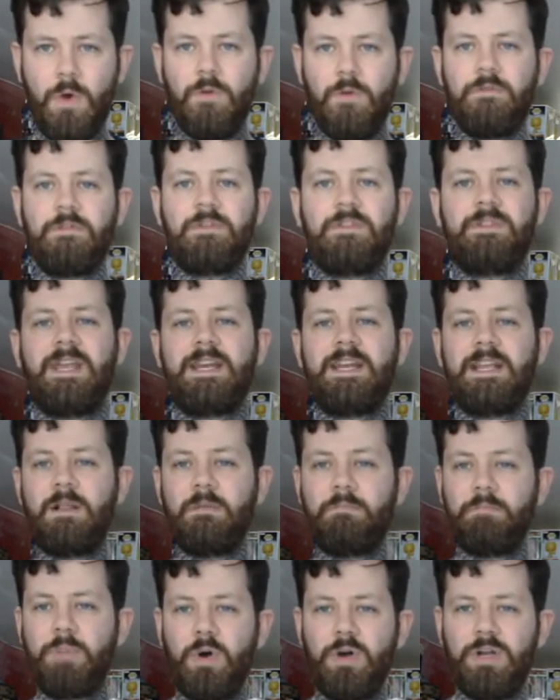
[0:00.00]
over and then it'll
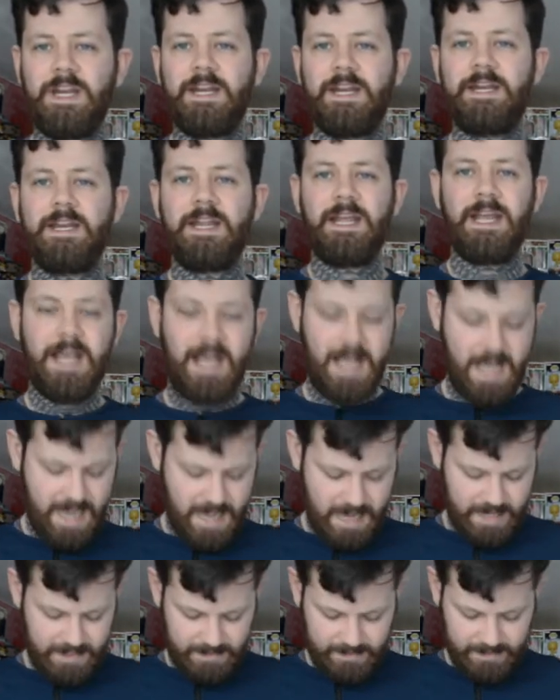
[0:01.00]
button in,
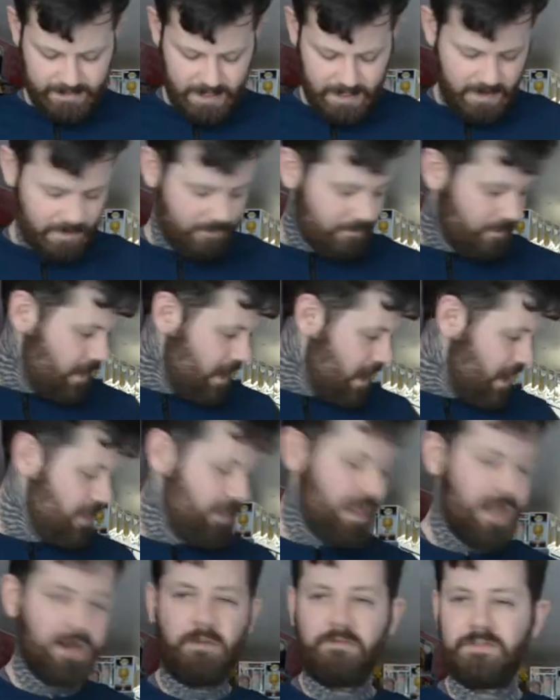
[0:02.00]
and um,
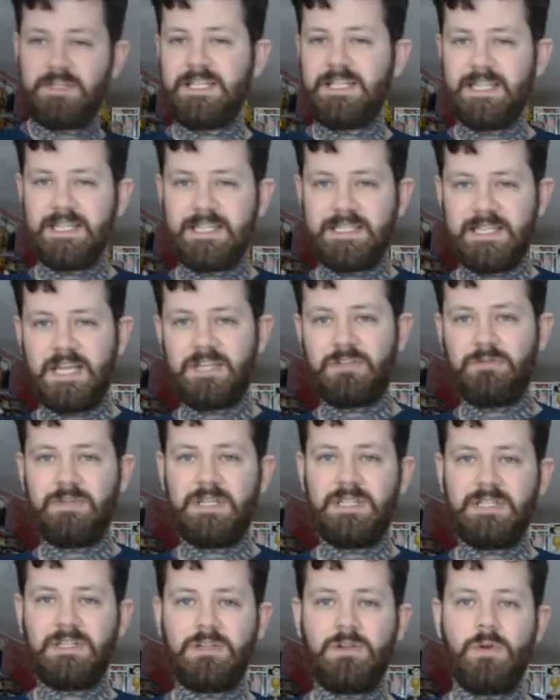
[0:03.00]
then obviously the
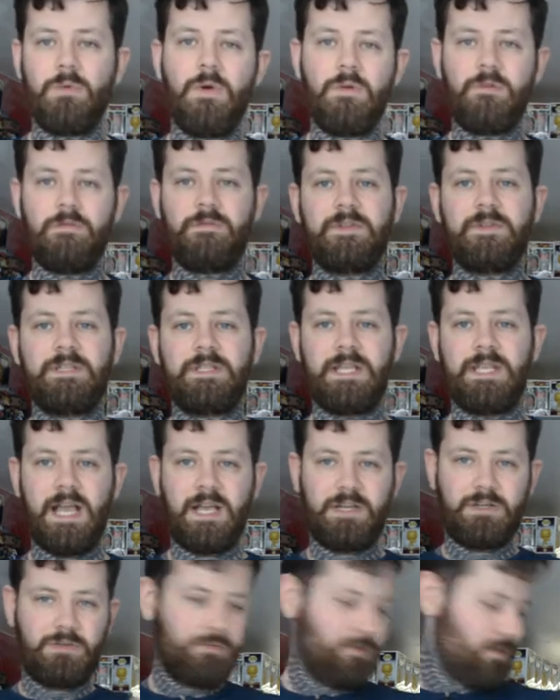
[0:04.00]
accessories will go over the
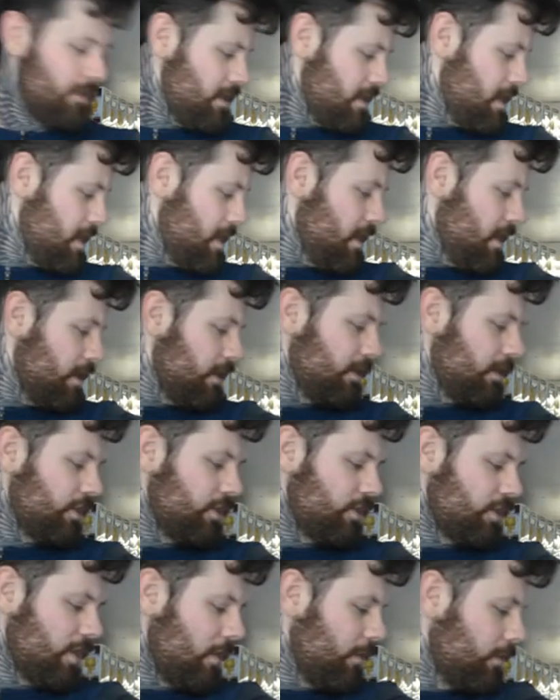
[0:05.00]
actual, the
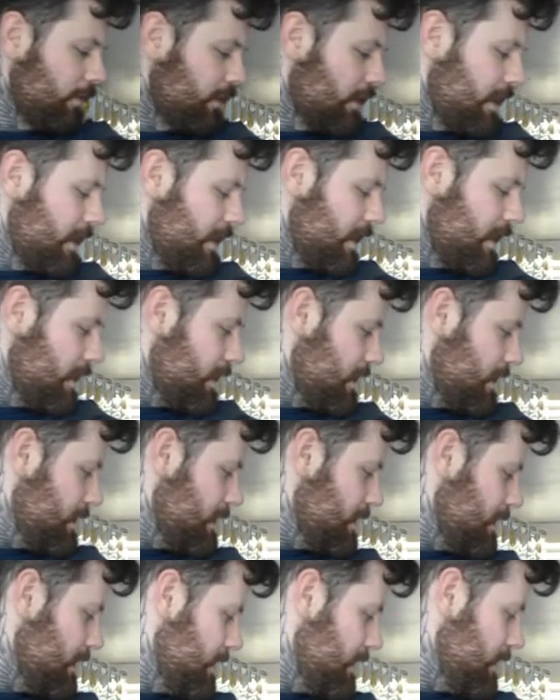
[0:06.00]
shoulder
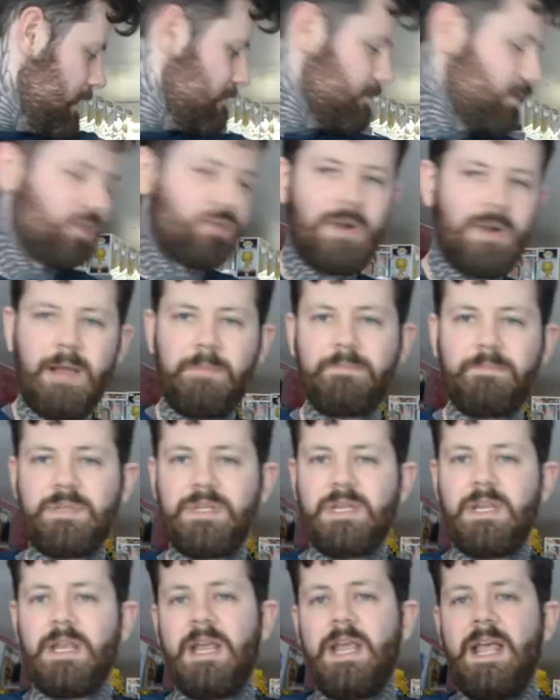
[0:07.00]
um, straps,
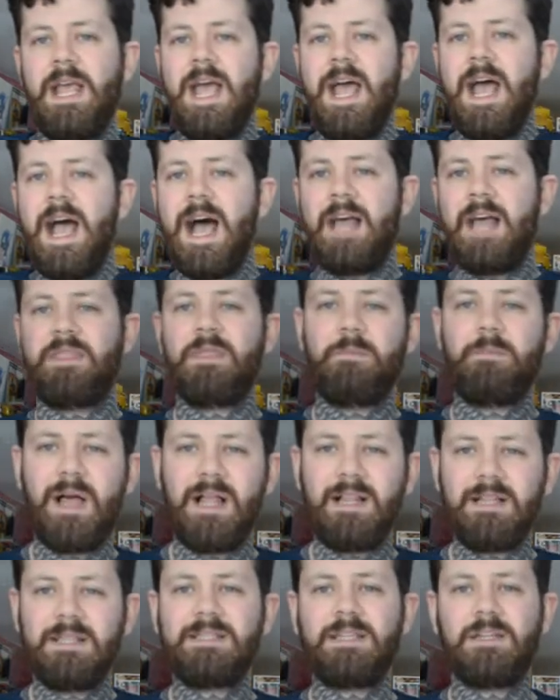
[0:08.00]
and the
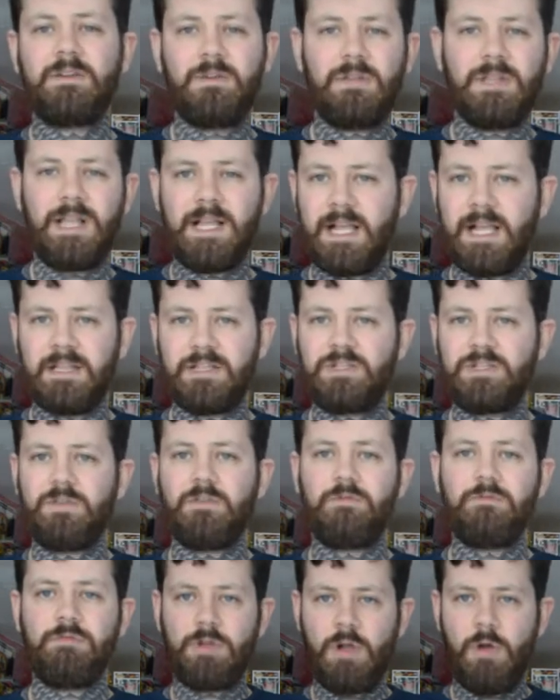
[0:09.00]
belt and all that kind of
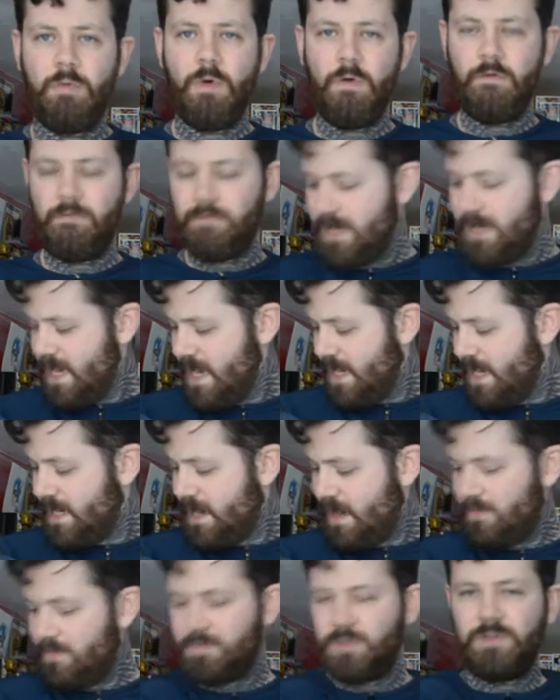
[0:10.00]
stuff will go over it.
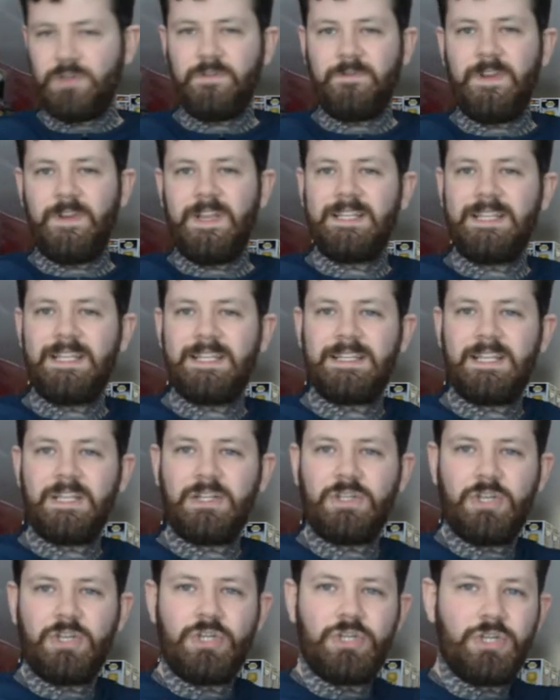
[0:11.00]
Now I'm just feeling it
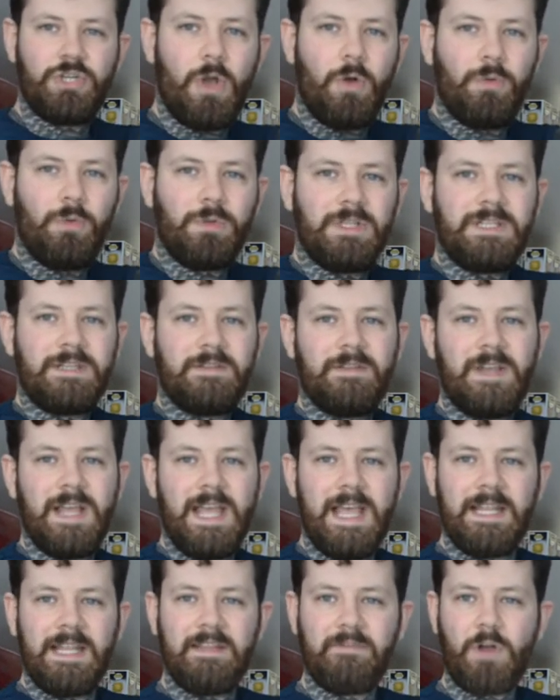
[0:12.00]
that the shoulders have
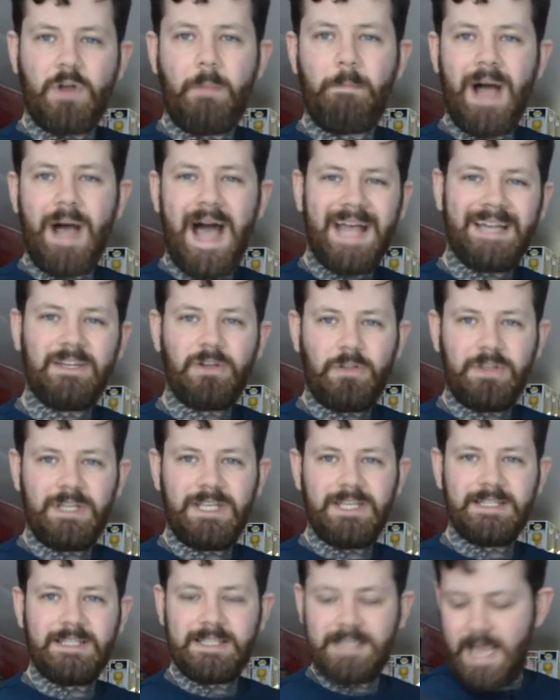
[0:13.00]
they've got padding on
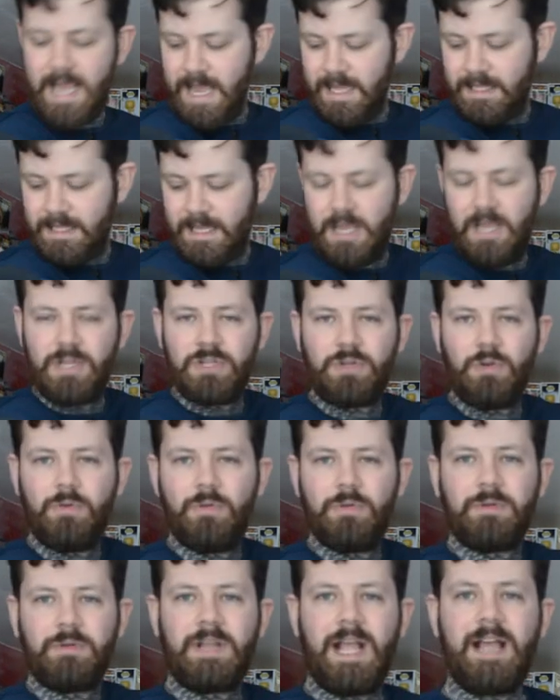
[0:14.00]
the inside, so
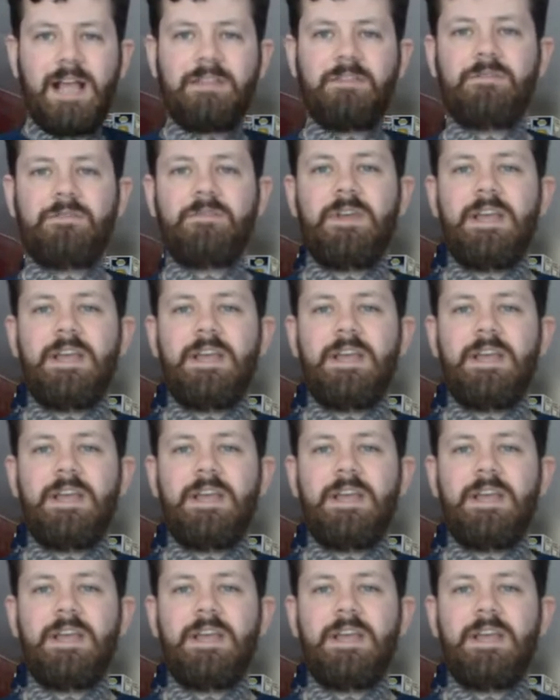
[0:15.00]
it kind of